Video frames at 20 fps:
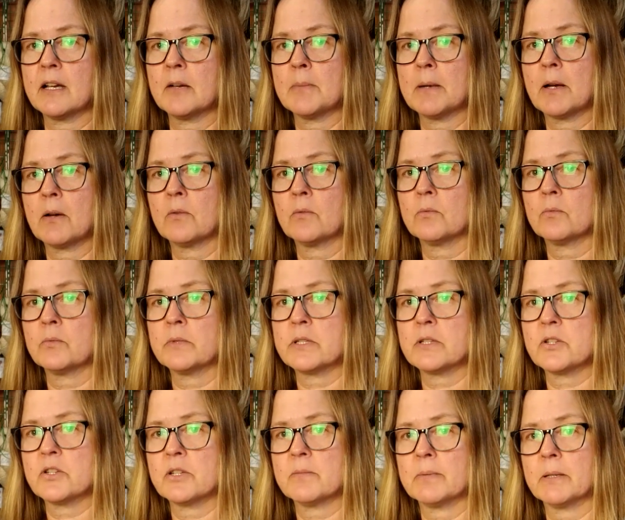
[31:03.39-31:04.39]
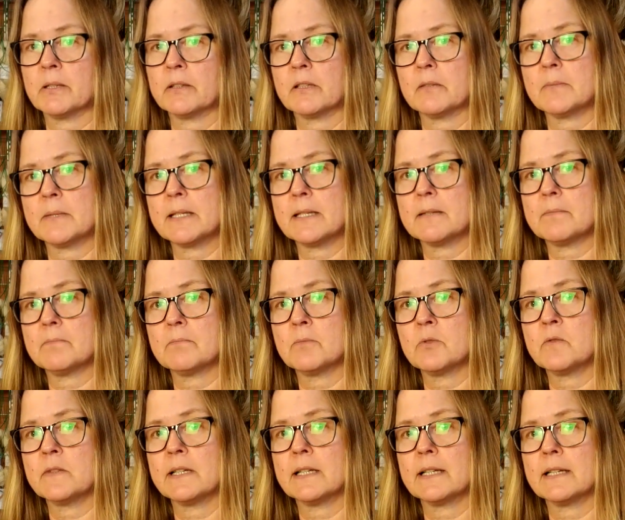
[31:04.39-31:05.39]
about which sheep are going to be
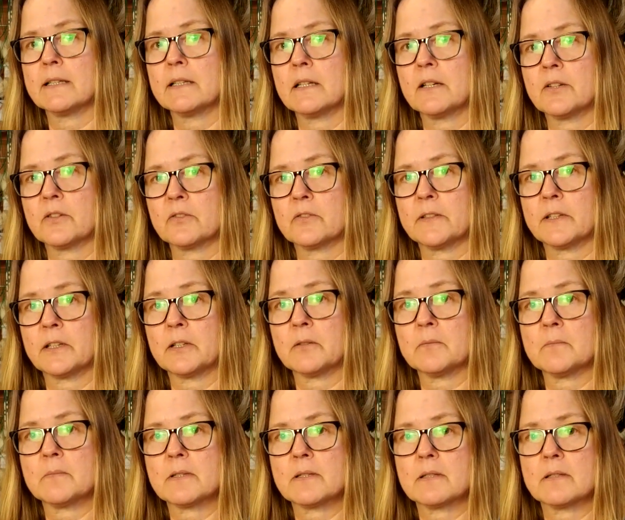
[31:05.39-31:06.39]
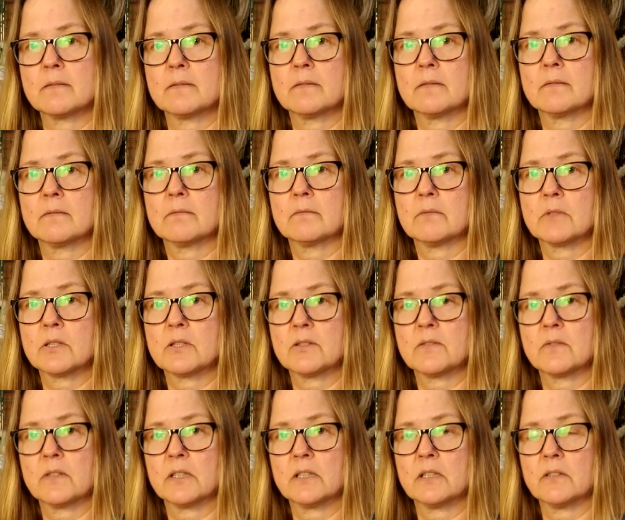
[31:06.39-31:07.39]
moving on to other farms, which is a
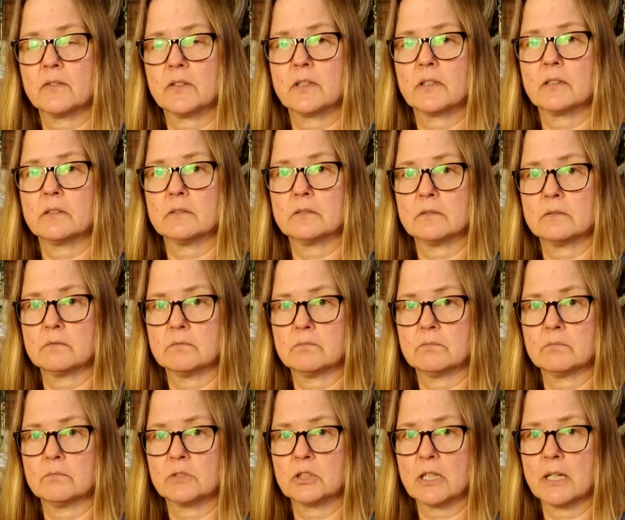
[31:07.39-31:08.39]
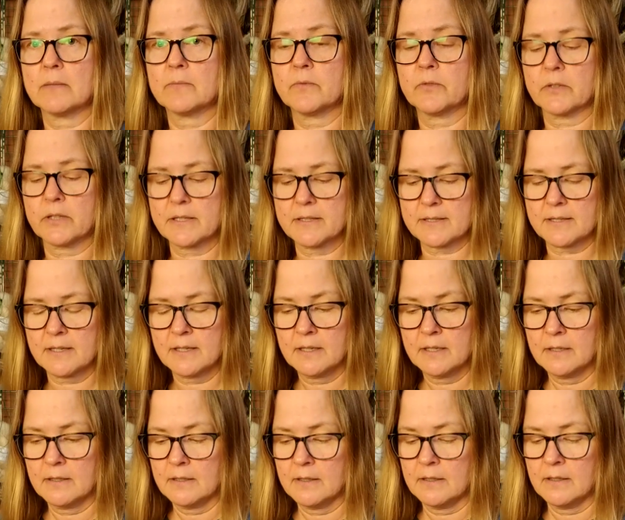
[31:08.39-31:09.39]
very difficult job for us.
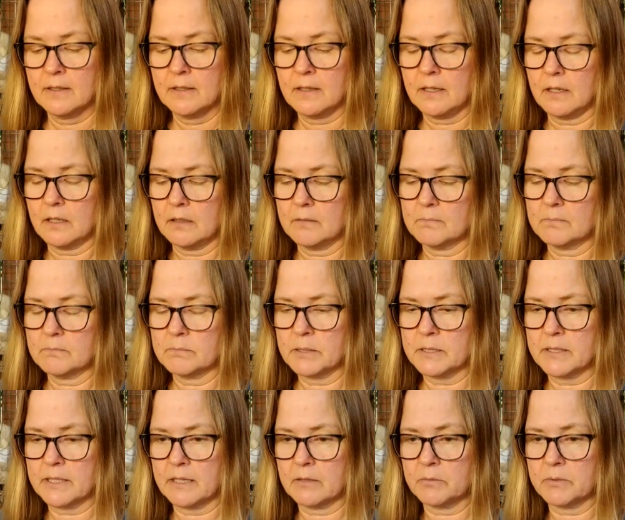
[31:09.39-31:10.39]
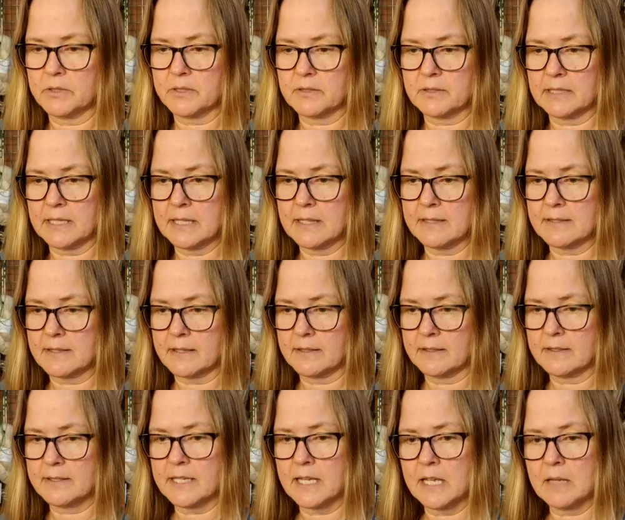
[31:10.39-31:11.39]
But yeah, we'll lay these out on
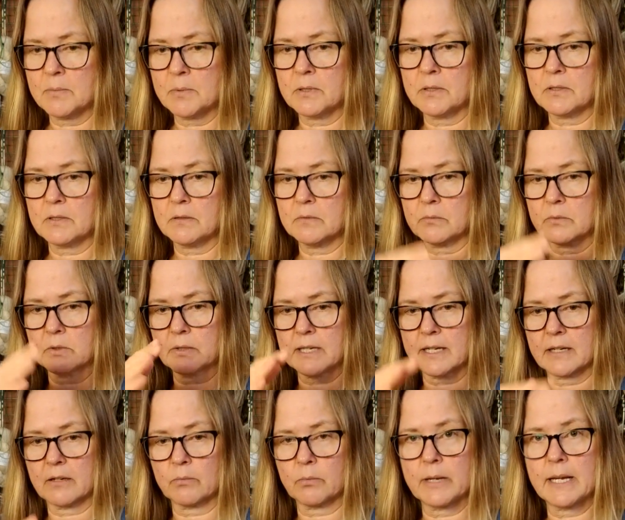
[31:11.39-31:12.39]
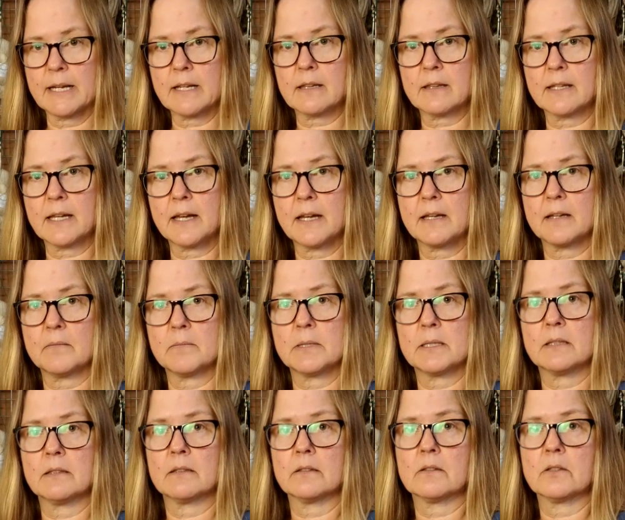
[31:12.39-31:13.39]
the table and we'll kind of rank them
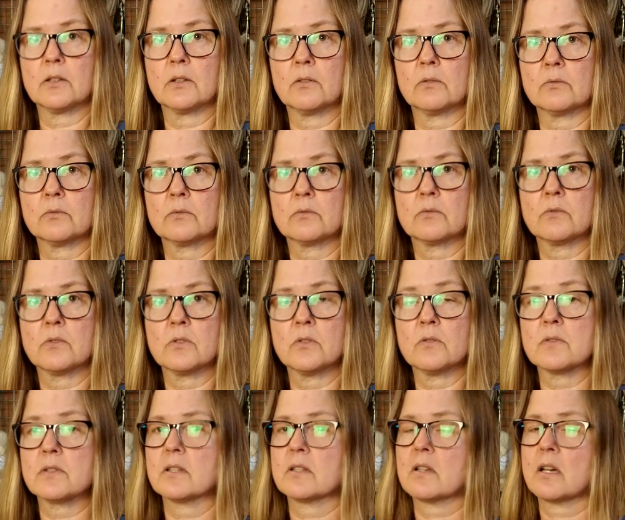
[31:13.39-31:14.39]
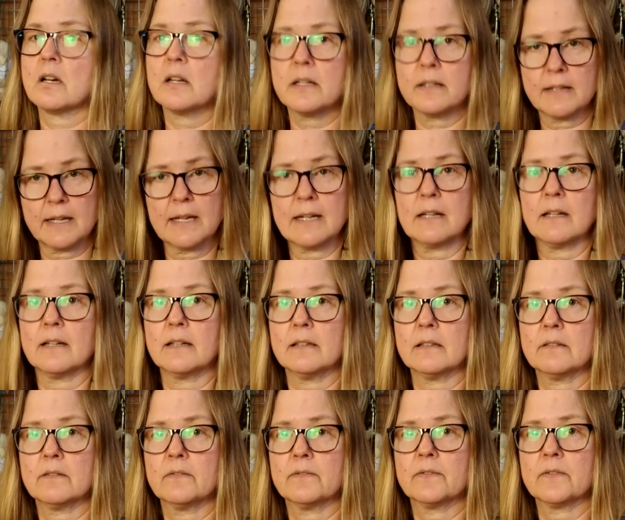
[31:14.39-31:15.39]
and, you know, use a ton of data
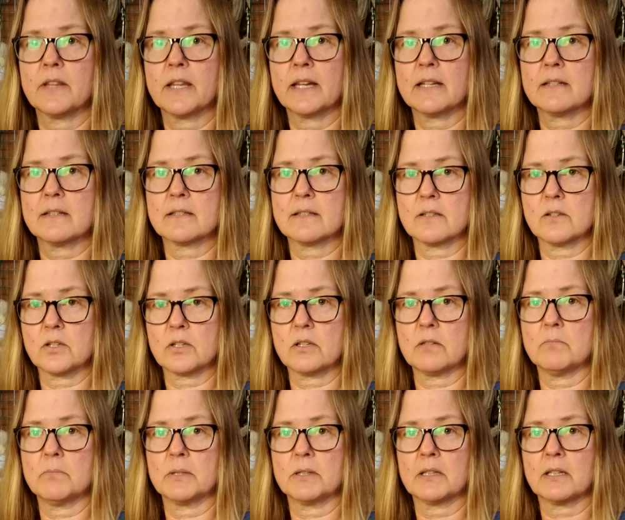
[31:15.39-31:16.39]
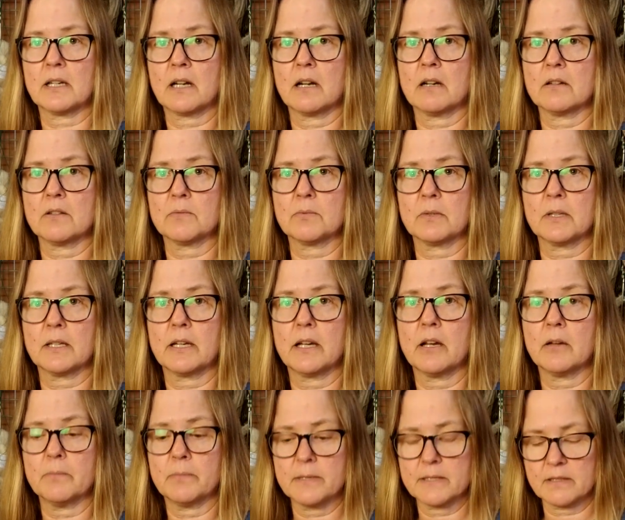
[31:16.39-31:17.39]
for that decision, but the cards really
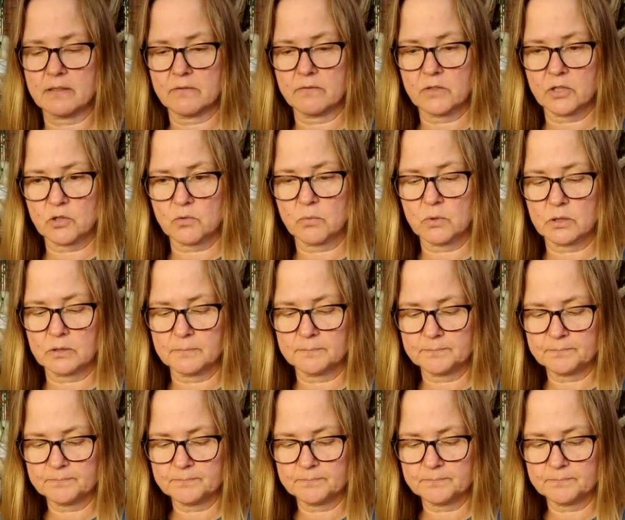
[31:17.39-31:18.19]
help as a visual.